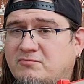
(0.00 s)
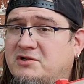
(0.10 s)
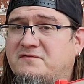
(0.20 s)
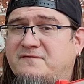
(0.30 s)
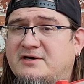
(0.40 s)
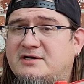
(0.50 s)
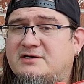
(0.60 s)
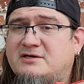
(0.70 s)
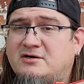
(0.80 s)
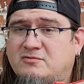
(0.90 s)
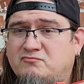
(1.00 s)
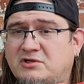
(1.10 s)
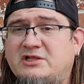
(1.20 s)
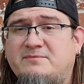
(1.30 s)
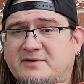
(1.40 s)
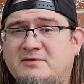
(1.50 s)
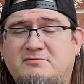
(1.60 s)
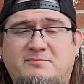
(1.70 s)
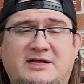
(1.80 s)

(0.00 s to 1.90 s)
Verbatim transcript: Really fun, really dependable